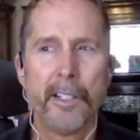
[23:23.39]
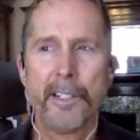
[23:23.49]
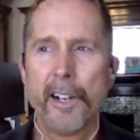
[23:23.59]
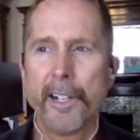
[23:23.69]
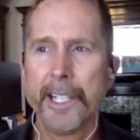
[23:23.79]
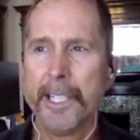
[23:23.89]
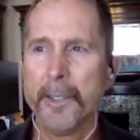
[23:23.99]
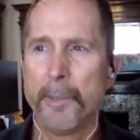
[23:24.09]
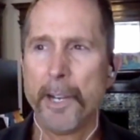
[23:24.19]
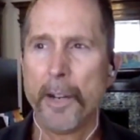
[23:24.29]
Talking
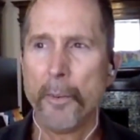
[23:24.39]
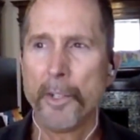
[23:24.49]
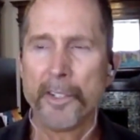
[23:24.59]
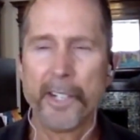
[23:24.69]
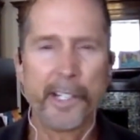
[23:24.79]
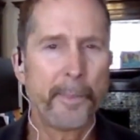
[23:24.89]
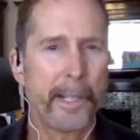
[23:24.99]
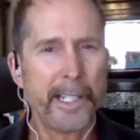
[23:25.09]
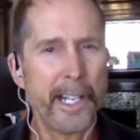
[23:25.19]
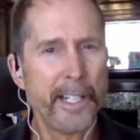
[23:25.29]
about what our
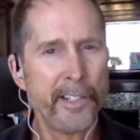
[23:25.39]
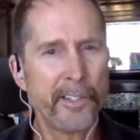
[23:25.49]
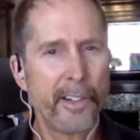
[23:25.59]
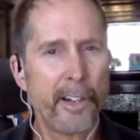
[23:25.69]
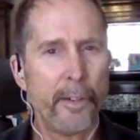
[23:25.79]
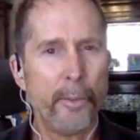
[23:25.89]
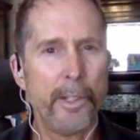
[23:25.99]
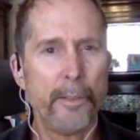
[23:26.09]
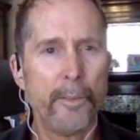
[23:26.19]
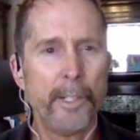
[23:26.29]
expectations are and
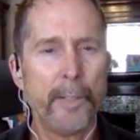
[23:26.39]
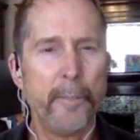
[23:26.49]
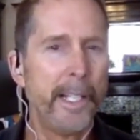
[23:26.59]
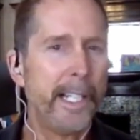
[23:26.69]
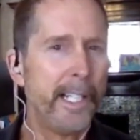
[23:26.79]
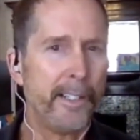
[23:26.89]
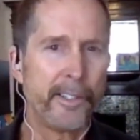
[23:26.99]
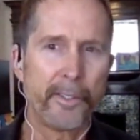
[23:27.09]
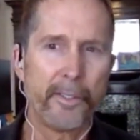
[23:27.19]
what it means